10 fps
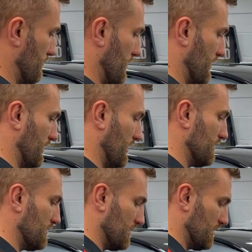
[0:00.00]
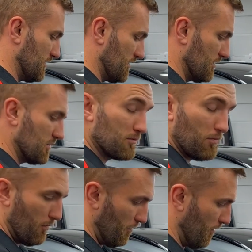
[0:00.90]
pulling on it, it should just
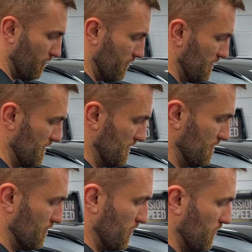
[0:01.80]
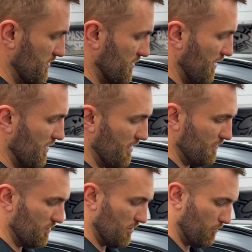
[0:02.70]
pop off, which then
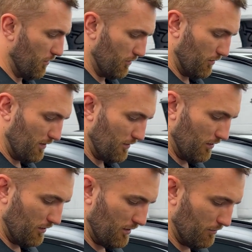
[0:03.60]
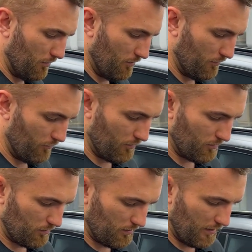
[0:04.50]
leaves you at a point where you've got a number of
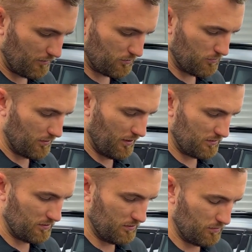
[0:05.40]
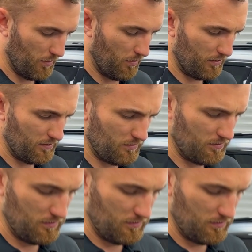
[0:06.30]
electrical connections behind.